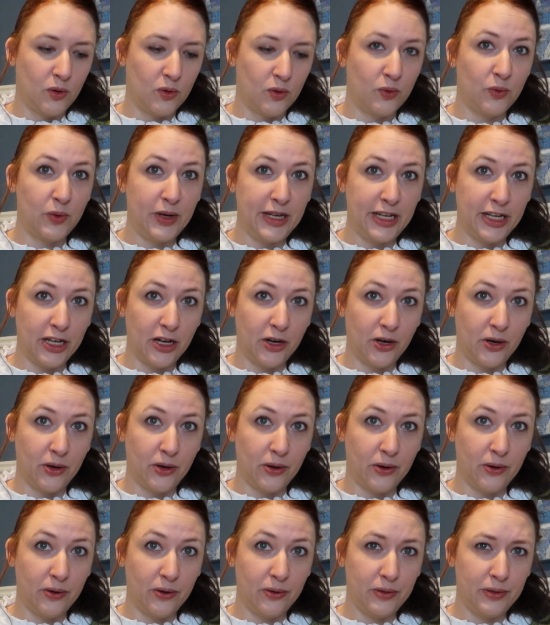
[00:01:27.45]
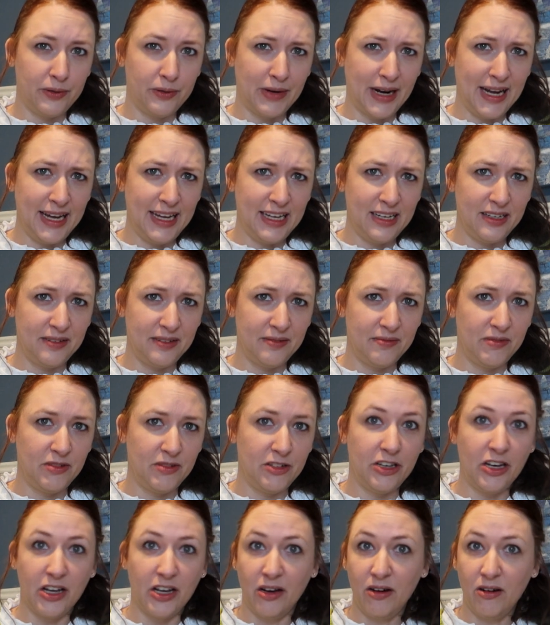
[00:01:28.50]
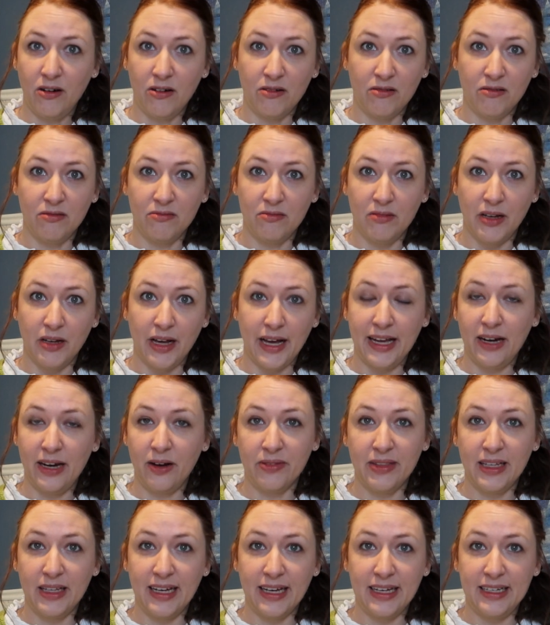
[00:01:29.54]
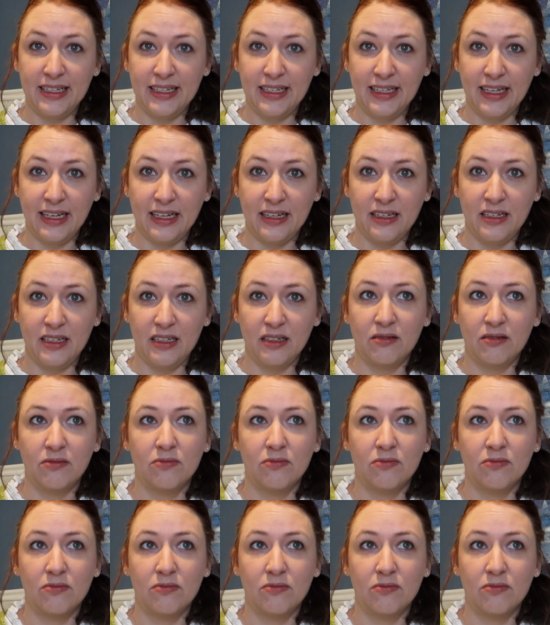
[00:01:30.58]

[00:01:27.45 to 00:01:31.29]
Rio, right? No, I don't think I did.